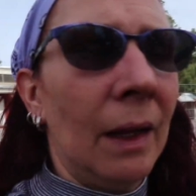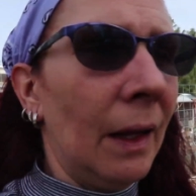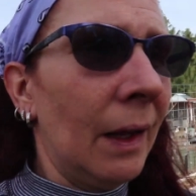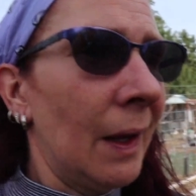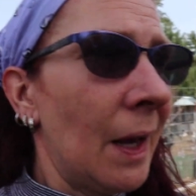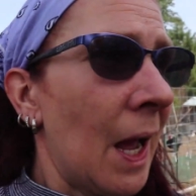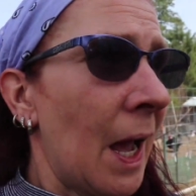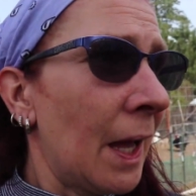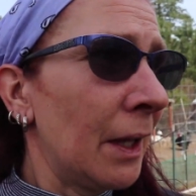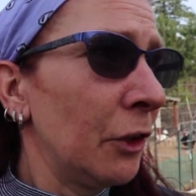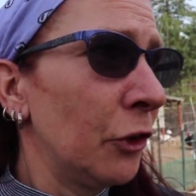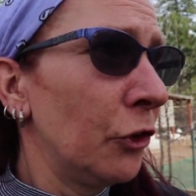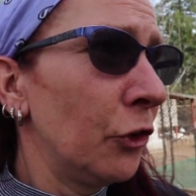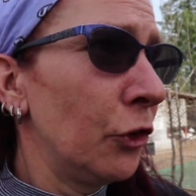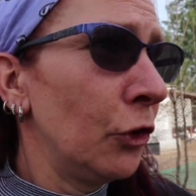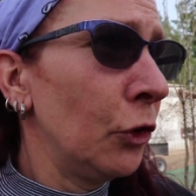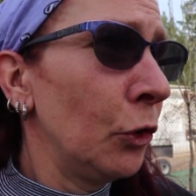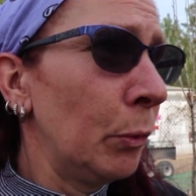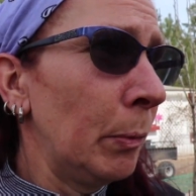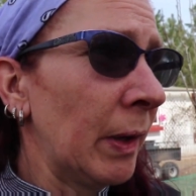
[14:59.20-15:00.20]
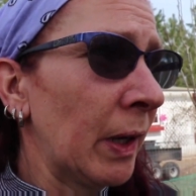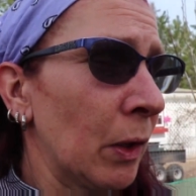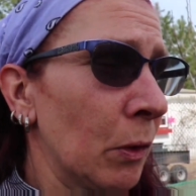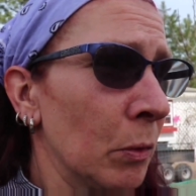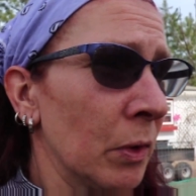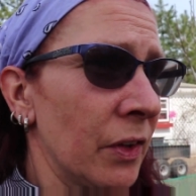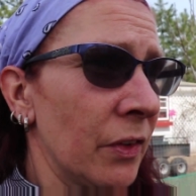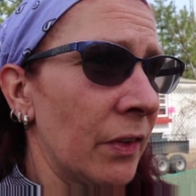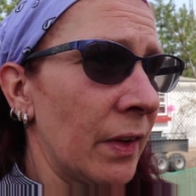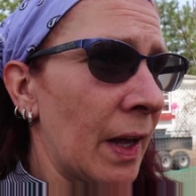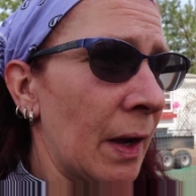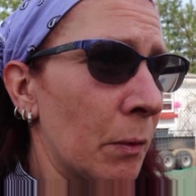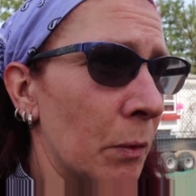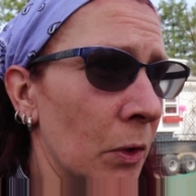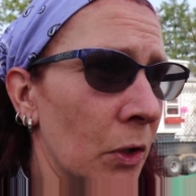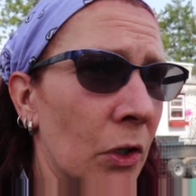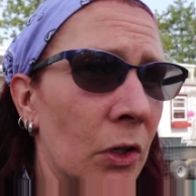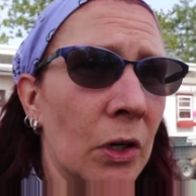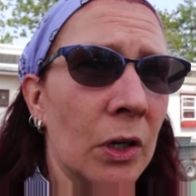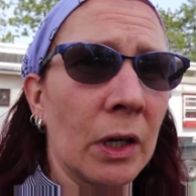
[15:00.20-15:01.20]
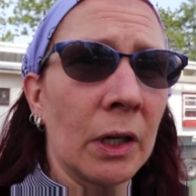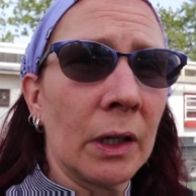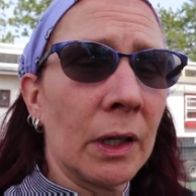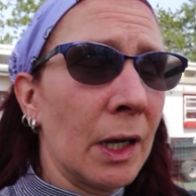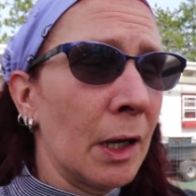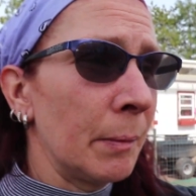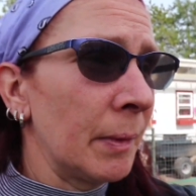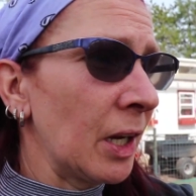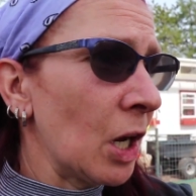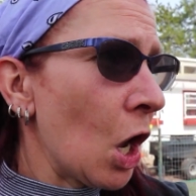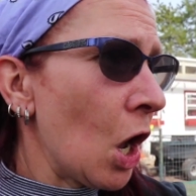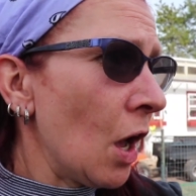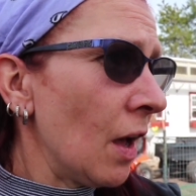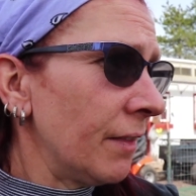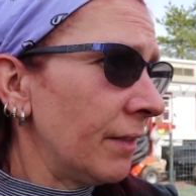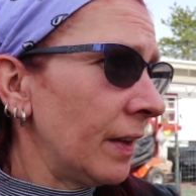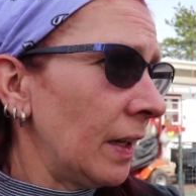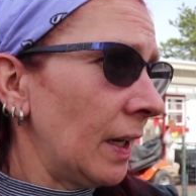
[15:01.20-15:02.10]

It had two big ones that were coming off